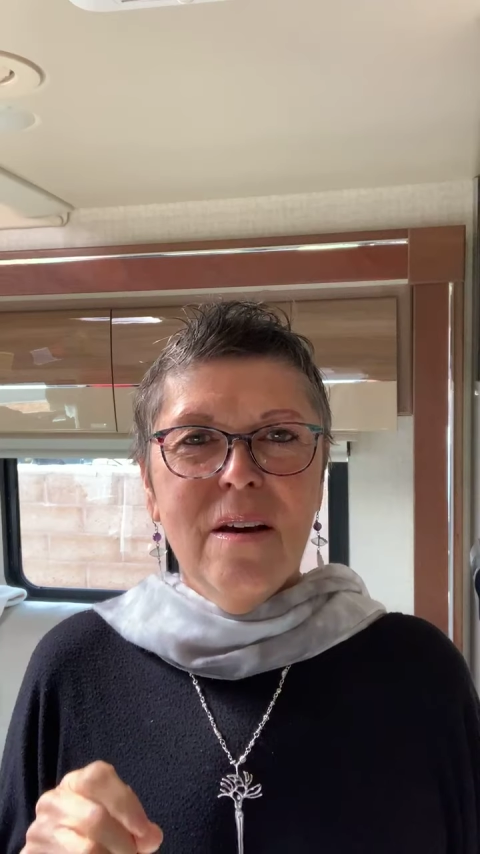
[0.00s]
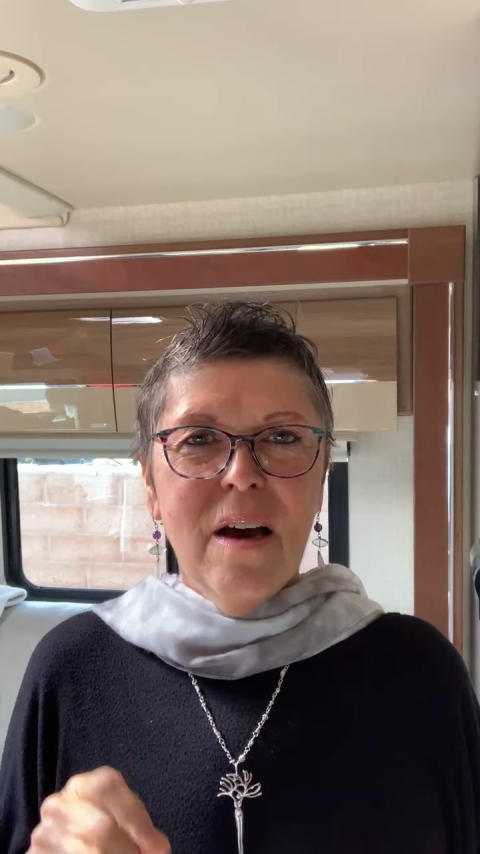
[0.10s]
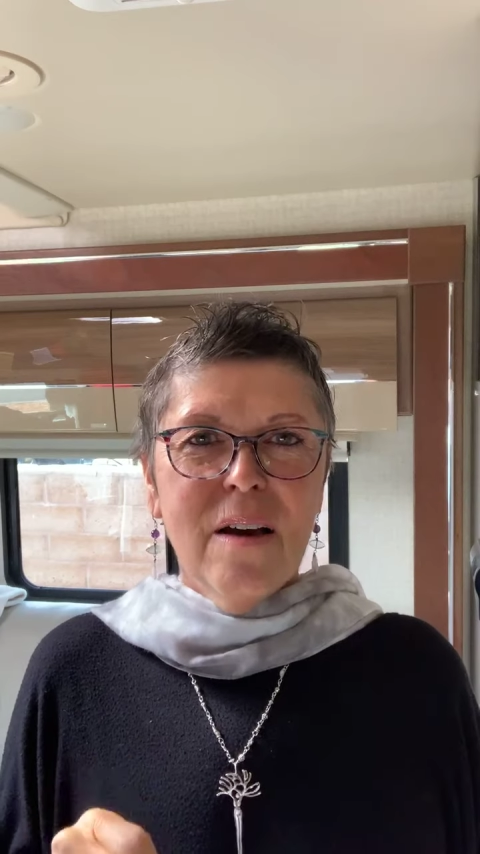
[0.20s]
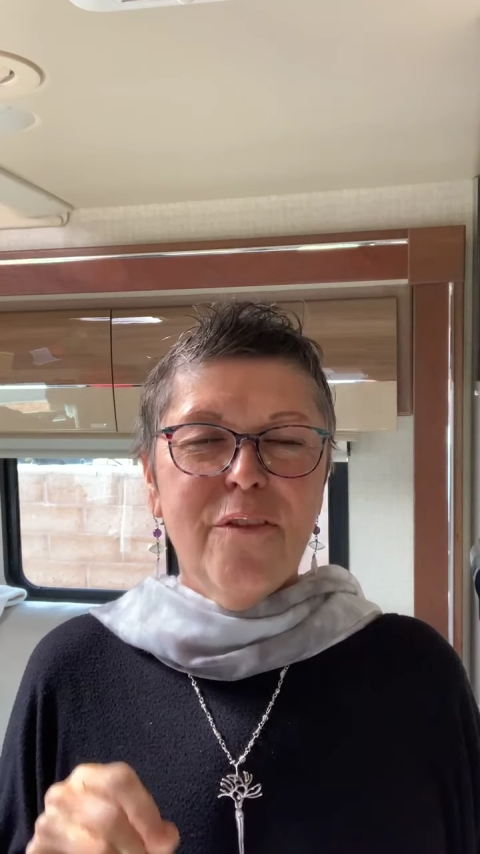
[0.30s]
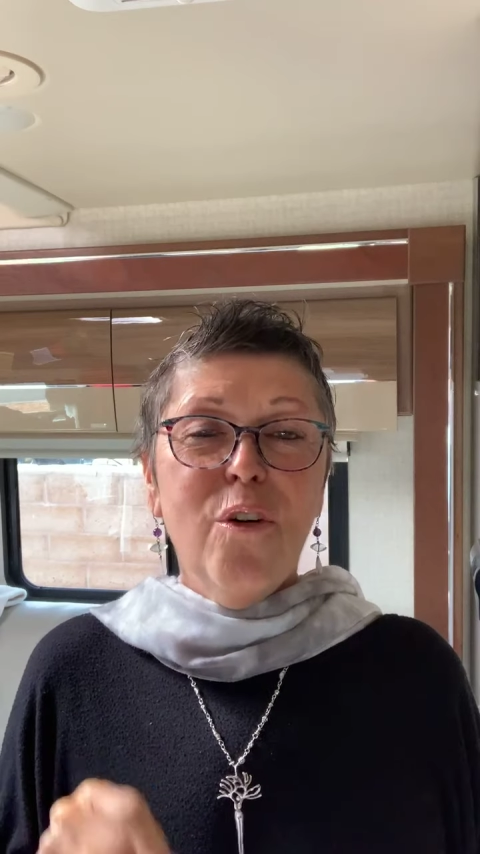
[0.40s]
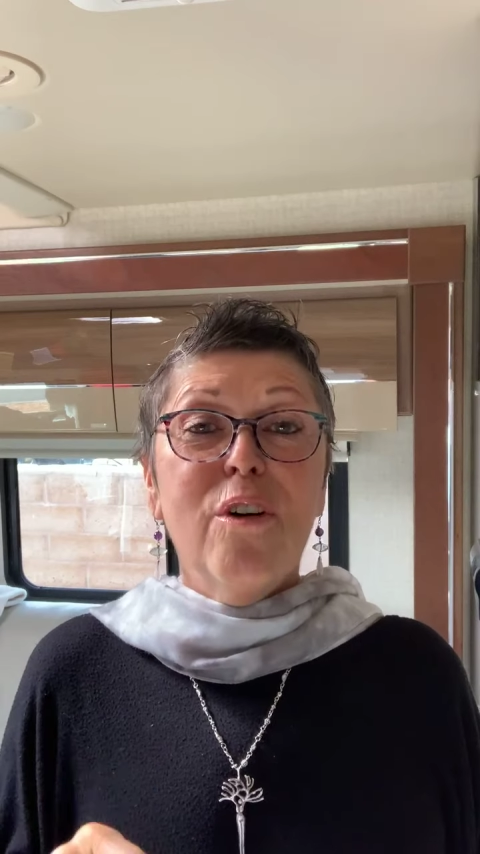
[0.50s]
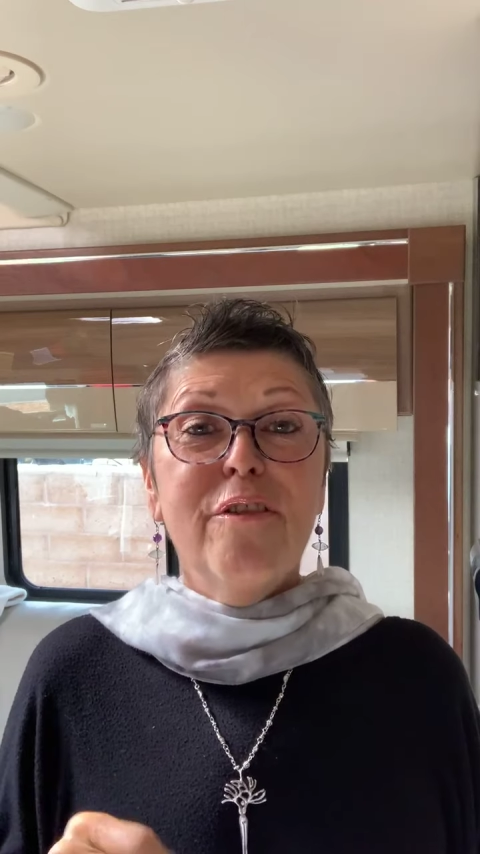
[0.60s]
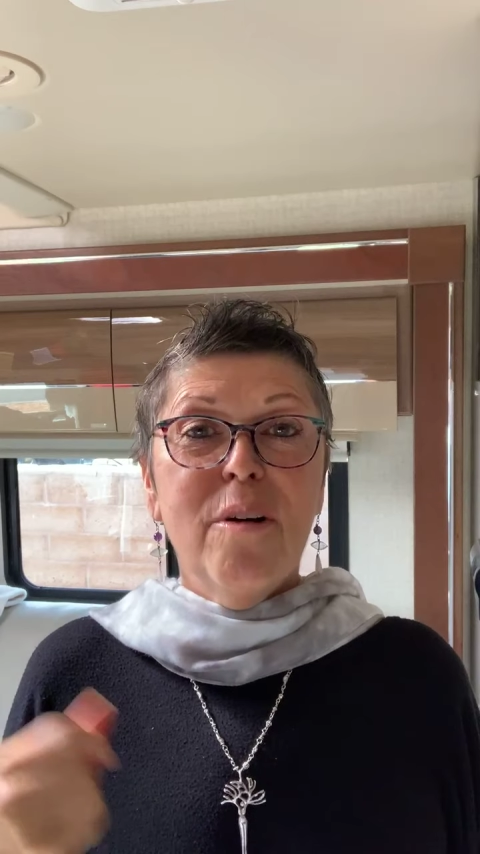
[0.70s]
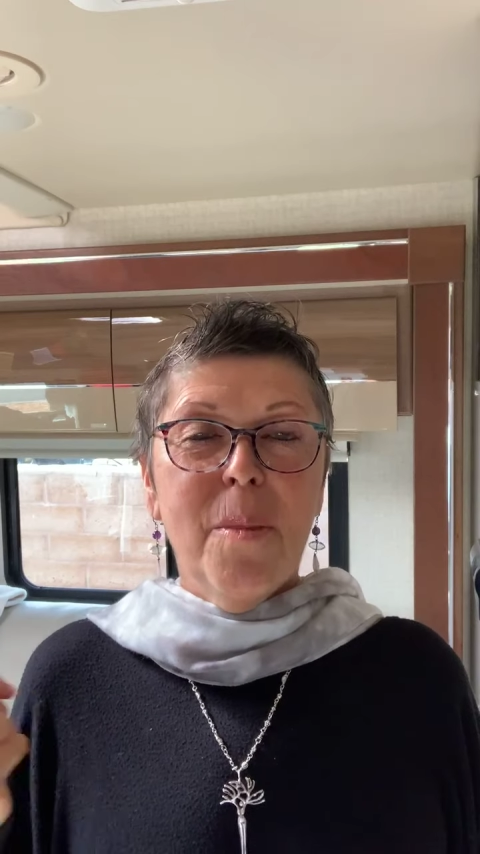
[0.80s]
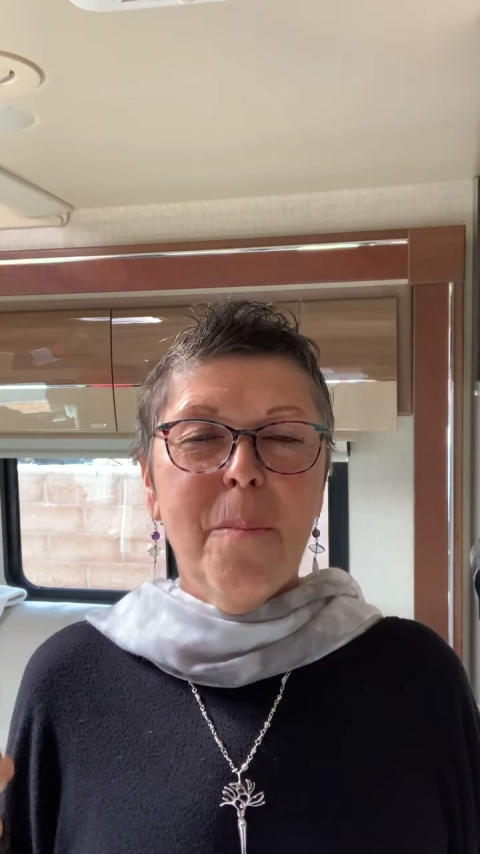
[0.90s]
uh, for
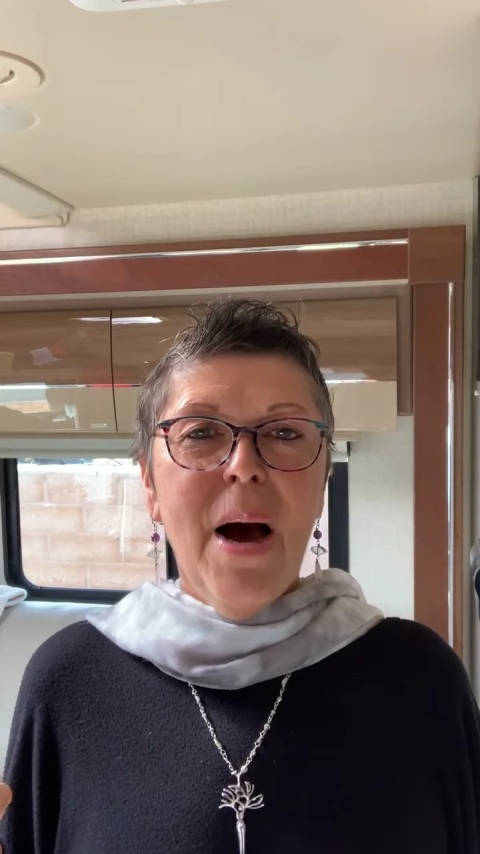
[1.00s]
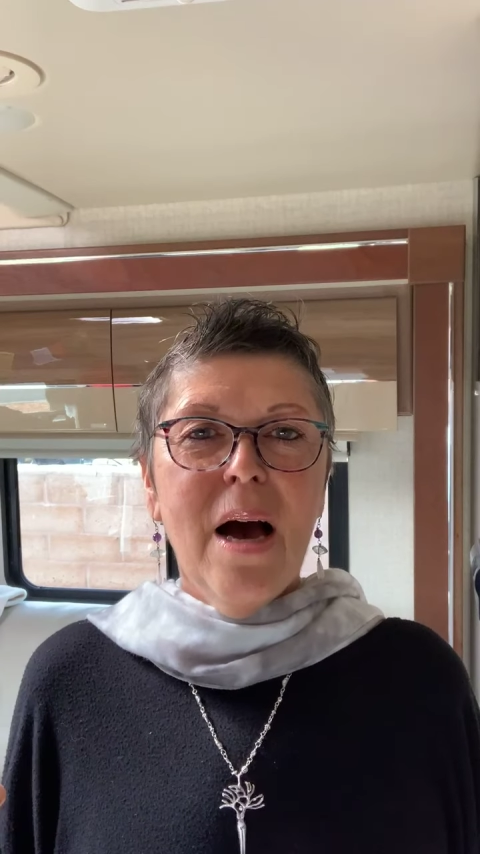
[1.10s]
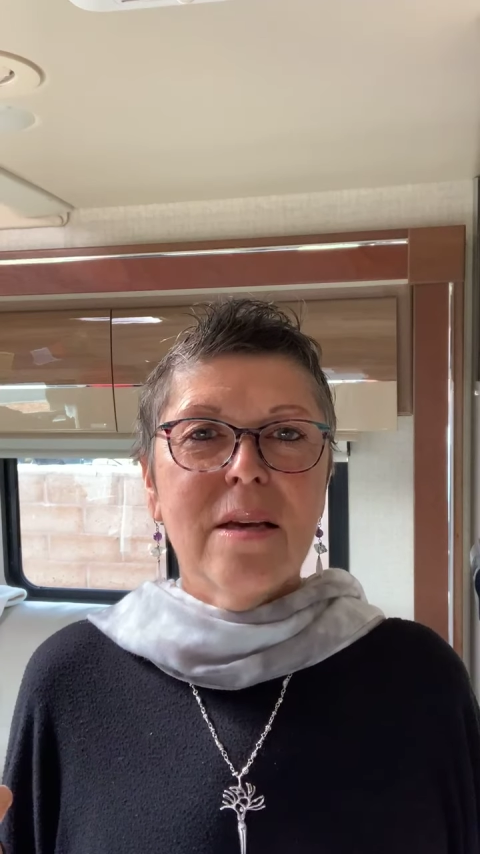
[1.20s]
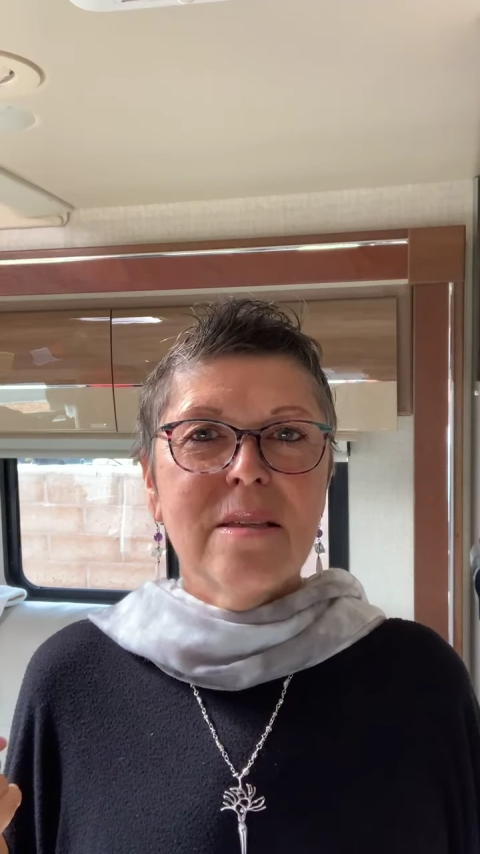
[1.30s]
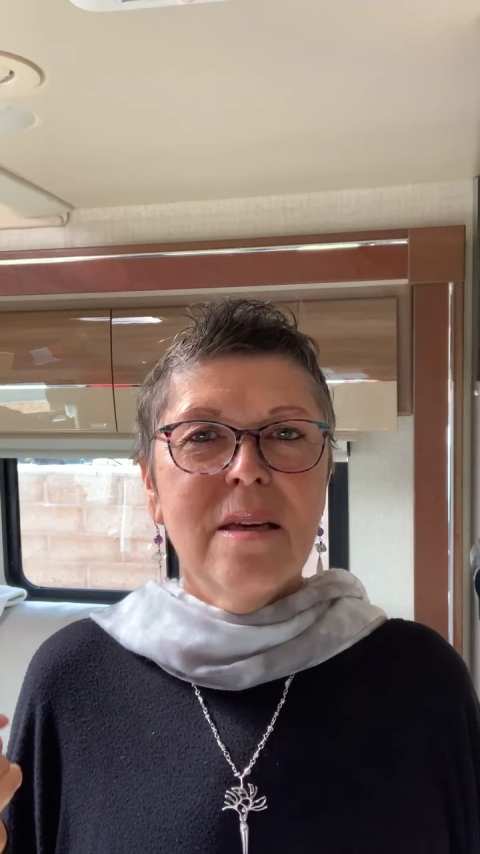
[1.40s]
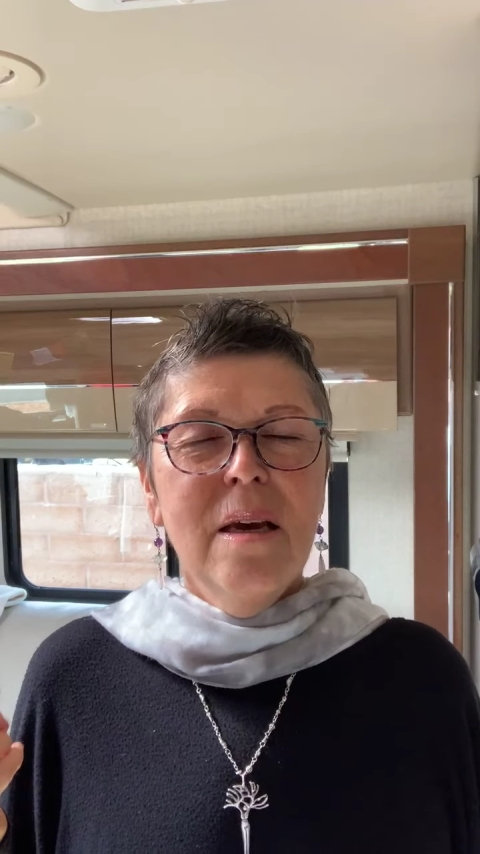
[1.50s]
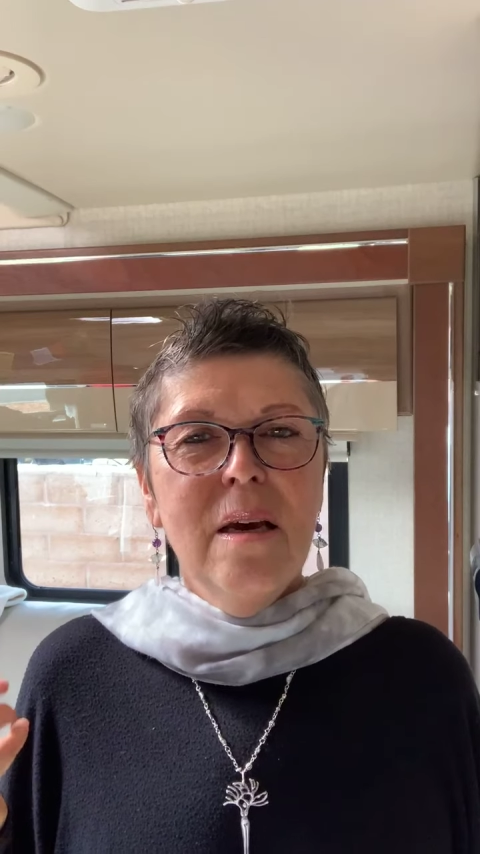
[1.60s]
from the past